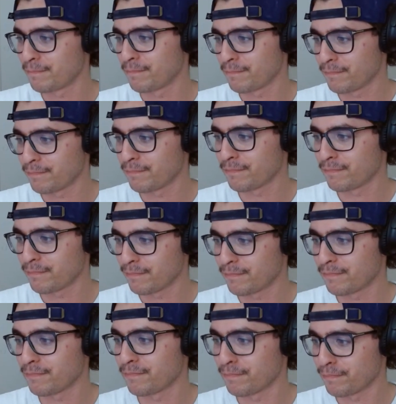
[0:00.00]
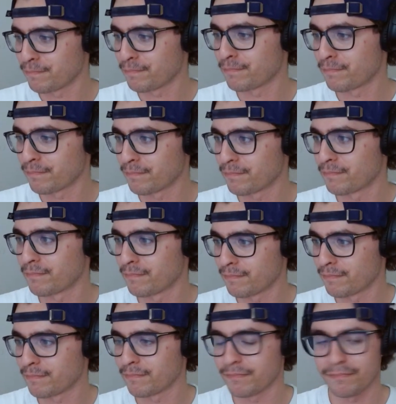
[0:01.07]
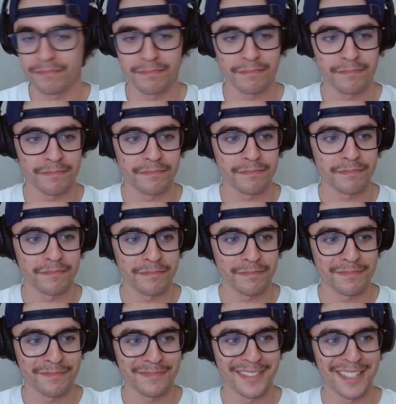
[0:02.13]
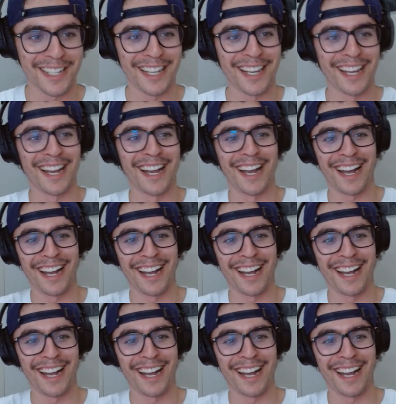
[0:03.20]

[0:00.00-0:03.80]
This person isn't speaking.